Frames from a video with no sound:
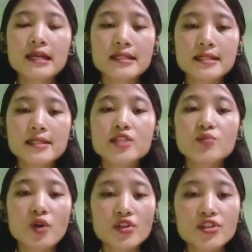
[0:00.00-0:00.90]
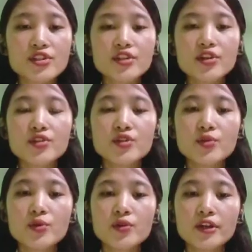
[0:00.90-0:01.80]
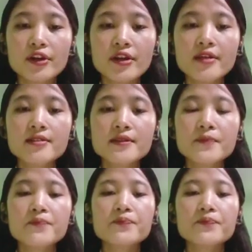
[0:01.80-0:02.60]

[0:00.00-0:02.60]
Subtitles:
that is spontaneous pneumothorax,